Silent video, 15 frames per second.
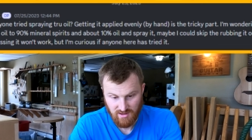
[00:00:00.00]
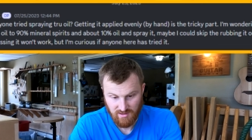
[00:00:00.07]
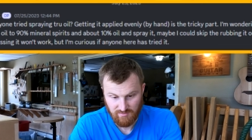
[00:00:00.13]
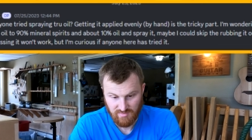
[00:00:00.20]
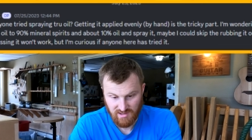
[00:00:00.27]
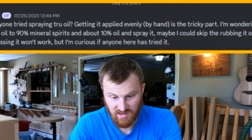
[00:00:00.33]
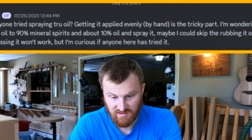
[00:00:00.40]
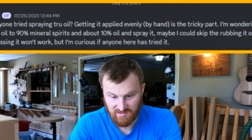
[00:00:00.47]

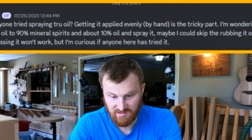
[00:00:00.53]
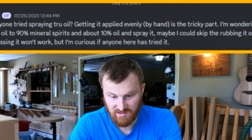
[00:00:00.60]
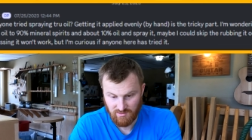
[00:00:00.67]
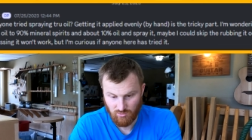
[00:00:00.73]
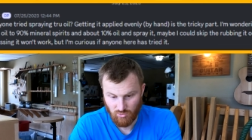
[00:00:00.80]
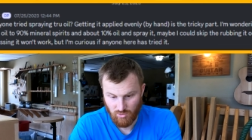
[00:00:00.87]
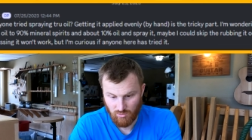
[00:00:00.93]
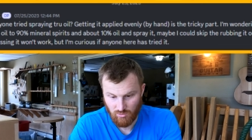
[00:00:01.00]
I'm guessing
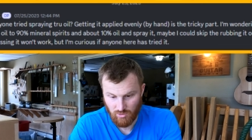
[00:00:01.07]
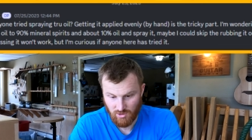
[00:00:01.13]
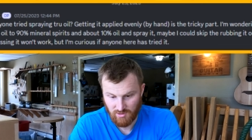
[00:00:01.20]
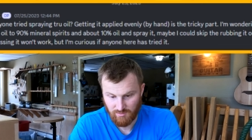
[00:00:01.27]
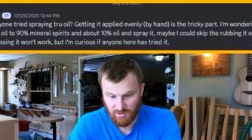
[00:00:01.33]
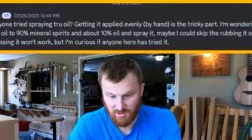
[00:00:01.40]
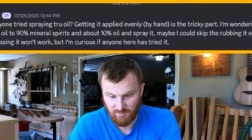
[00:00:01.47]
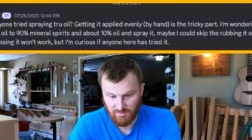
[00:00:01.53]
it won't
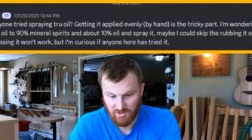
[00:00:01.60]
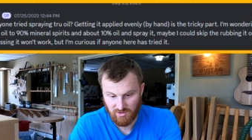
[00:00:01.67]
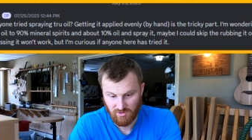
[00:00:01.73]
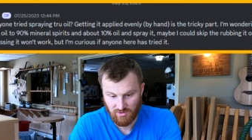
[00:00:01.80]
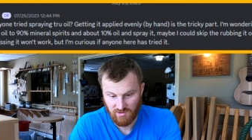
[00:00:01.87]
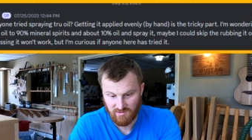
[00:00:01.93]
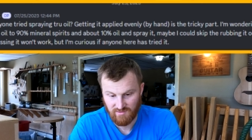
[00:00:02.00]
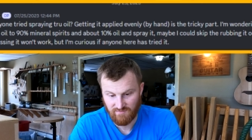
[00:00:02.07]
work, but I'm
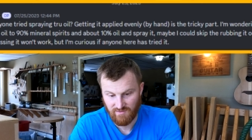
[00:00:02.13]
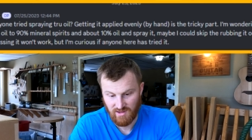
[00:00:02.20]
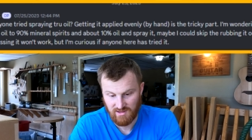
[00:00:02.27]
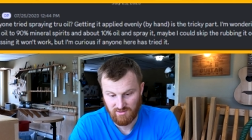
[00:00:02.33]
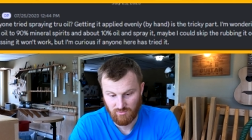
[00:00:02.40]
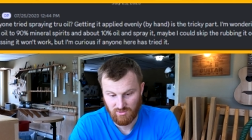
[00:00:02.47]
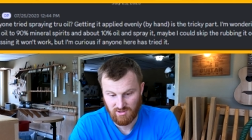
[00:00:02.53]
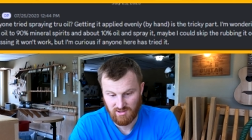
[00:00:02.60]
curious if
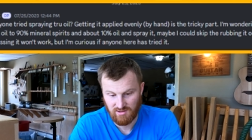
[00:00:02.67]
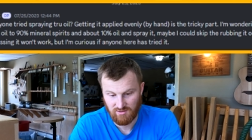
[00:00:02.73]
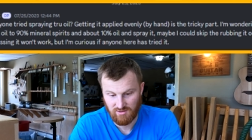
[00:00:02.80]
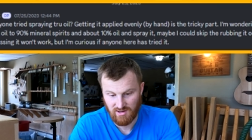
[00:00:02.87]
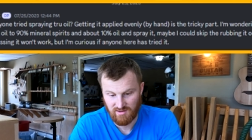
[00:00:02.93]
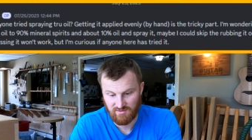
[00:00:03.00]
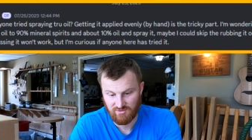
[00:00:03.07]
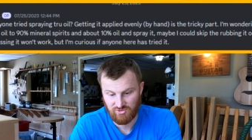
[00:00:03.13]
anyone
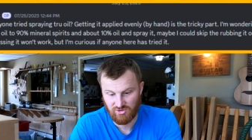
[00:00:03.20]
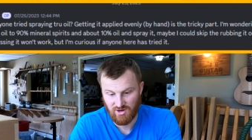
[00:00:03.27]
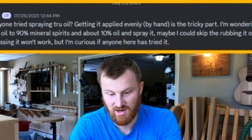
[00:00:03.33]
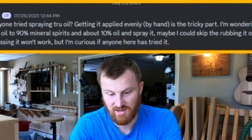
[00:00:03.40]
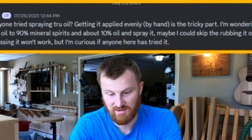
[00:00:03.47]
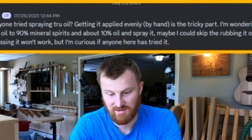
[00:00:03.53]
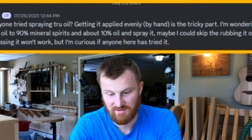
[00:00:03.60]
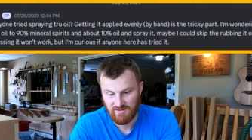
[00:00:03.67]
here has
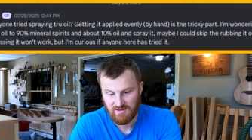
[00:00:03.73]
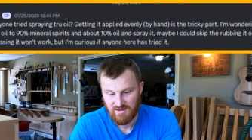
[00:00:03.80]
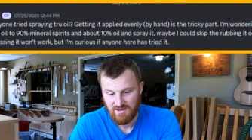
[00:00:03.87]
tried it.